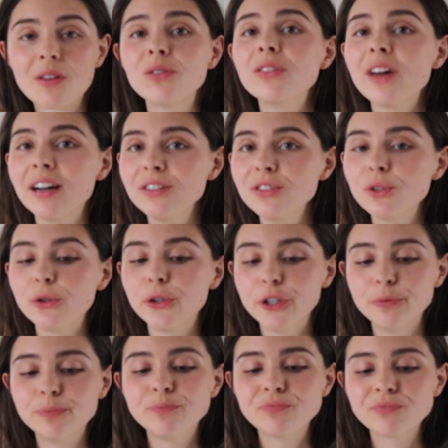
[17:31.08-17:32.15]
That is
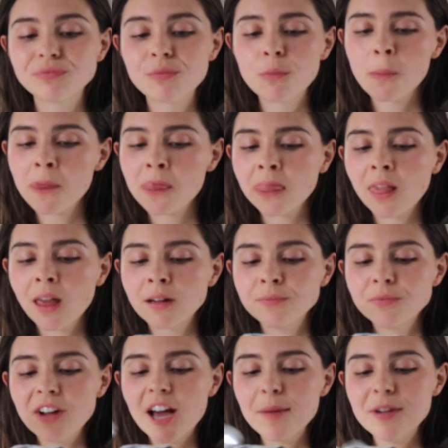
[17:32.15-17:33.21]
good.
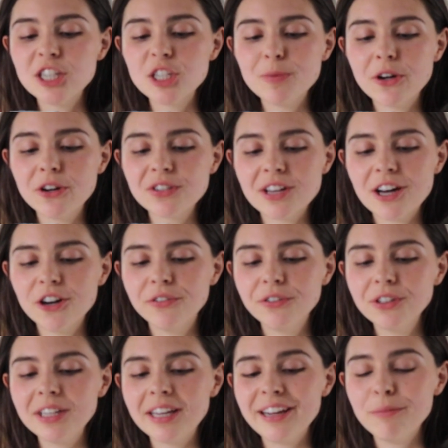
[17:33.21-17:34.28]
I mean, to be honest, I don't
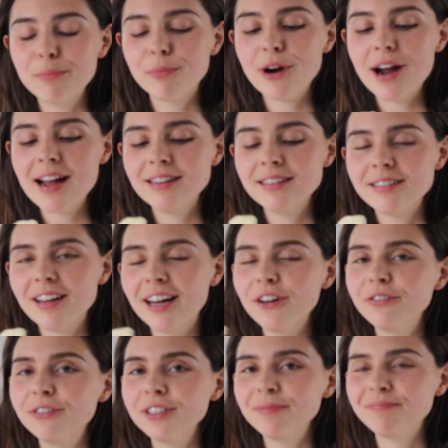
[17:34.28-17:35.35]
really eat
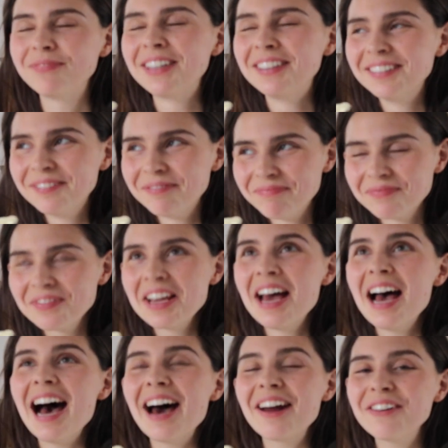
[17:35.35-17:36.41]

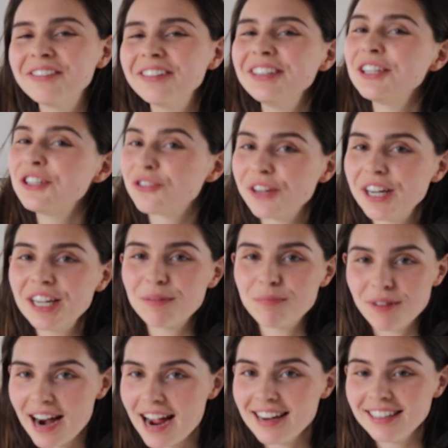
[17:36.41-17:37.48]
I don't really drink
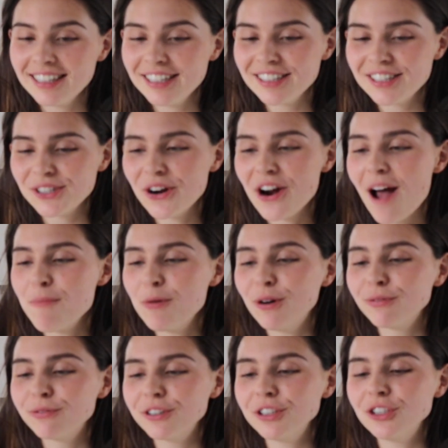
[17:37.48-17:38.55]
brandies, so I'm
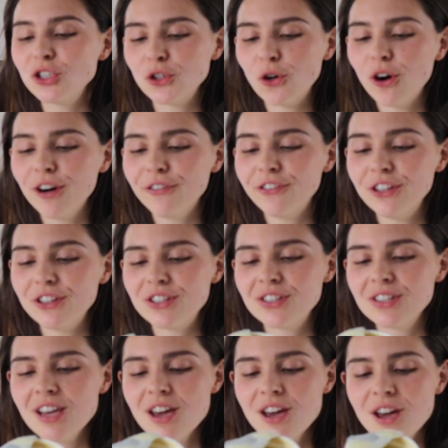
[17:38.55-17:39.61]
not really sure if
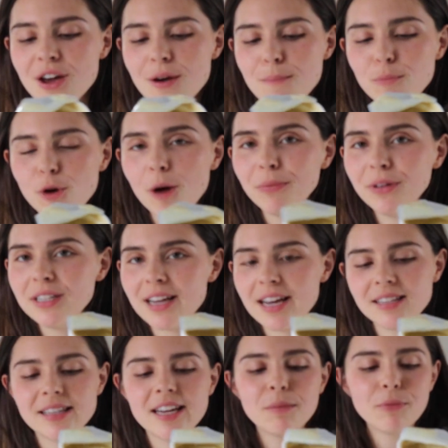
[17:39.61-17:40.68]
it's properly
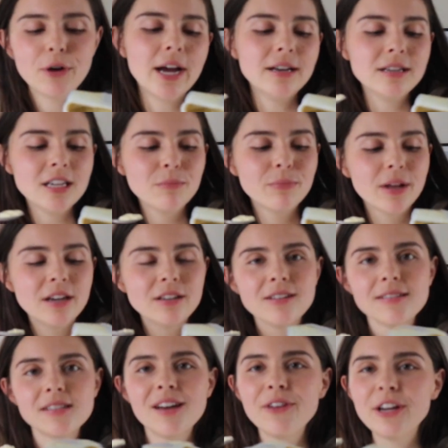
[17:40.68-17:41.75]
tastes like brandy, but it
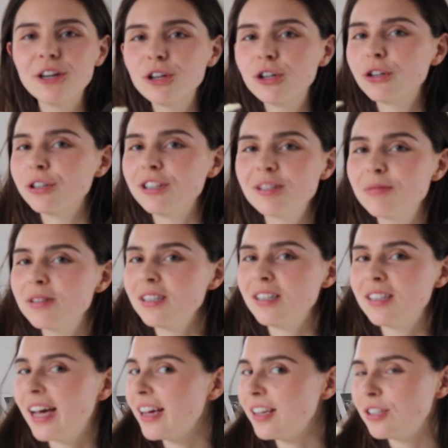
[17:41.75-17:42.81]
does have like a Christmassy
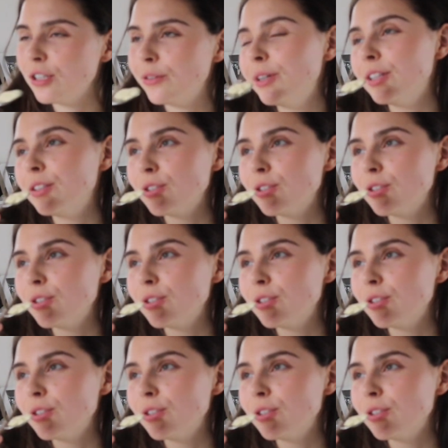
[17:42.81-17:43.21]
taste to it.